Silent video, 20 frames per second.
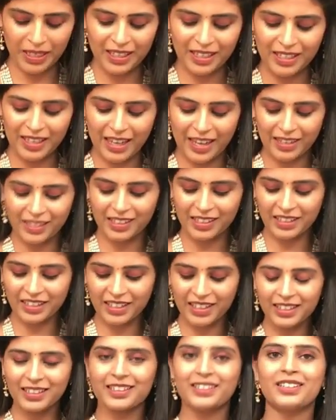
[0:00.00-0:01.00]
pink and
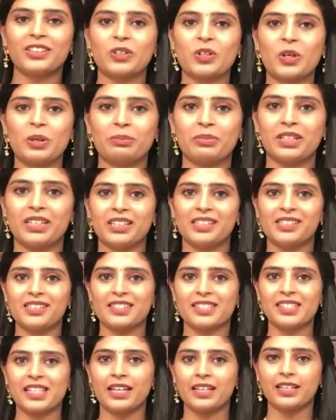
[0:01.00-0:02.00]
green color
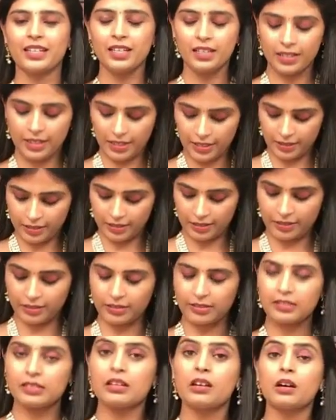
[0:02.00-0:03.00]
combination saree. This
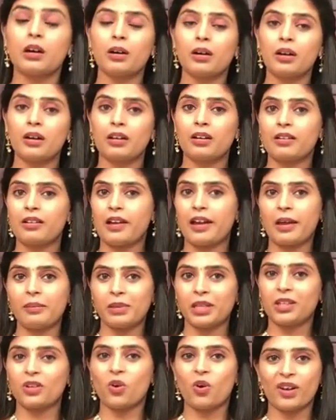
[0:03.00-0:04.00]
is
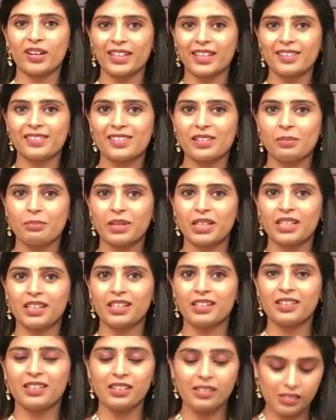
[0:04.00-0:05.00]
organza
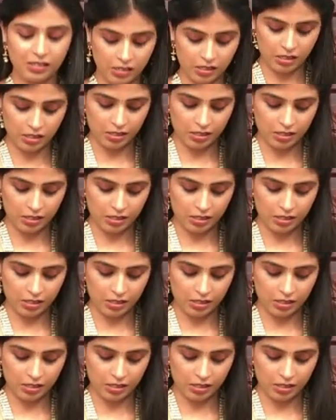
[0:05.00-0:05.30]
material.